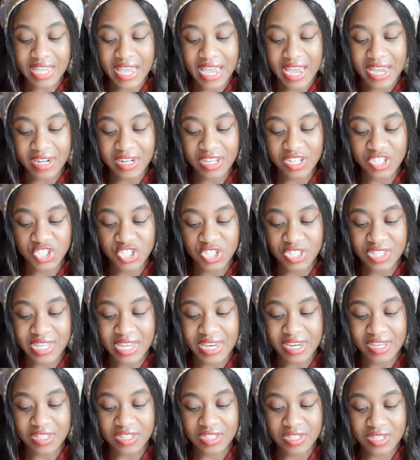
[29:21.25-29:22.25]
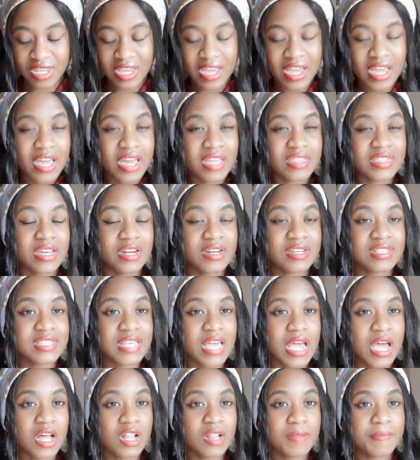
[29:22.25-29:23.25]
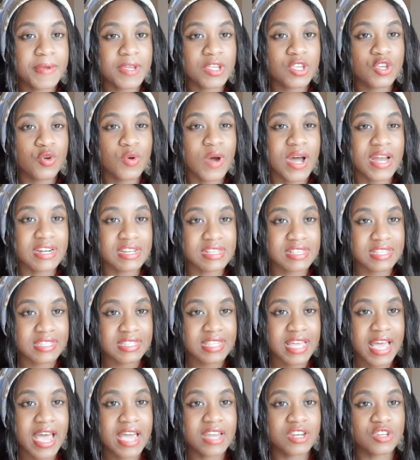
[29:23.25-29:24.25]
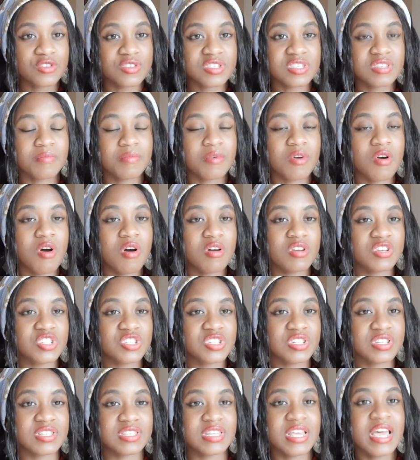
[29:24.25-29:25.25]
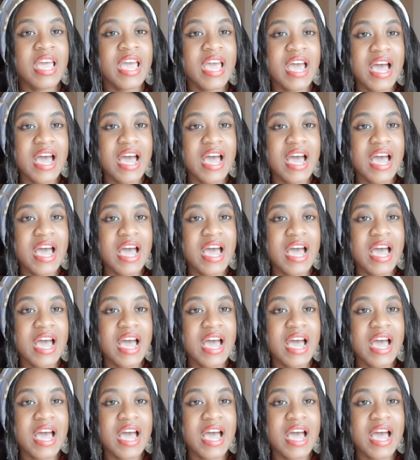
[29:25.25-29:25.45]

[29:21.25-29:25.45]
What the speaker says: energy that is helping you understand your subconscious,